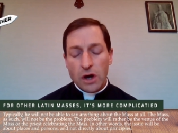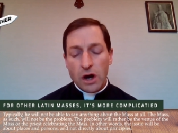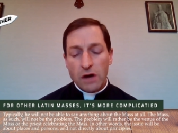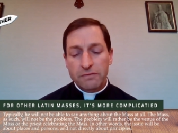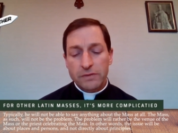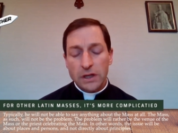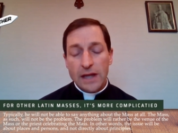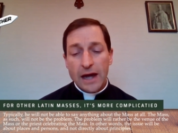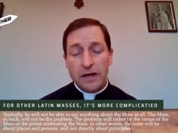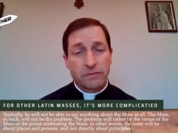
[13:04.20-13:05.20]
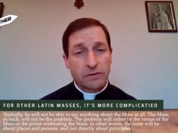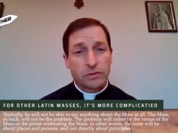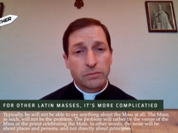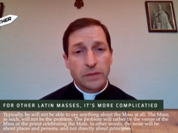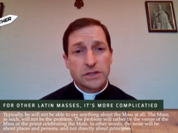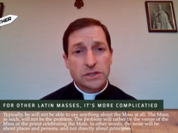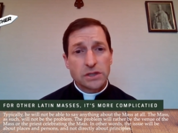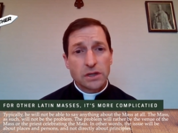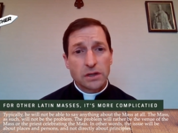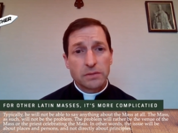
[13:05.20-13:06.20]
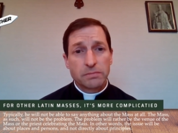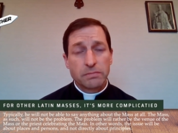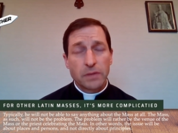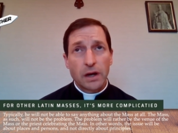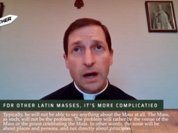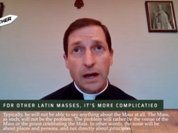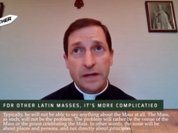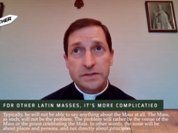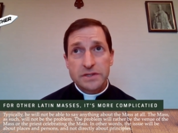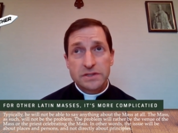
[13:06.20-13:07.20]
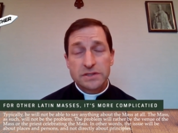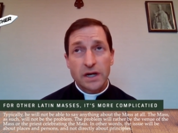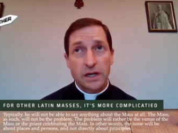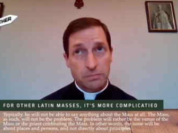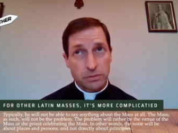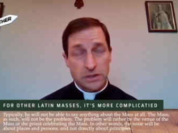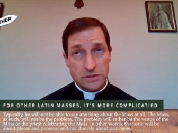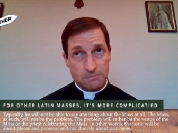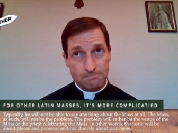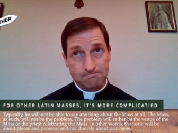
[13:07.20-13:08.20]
often a lack of information. As a society priest,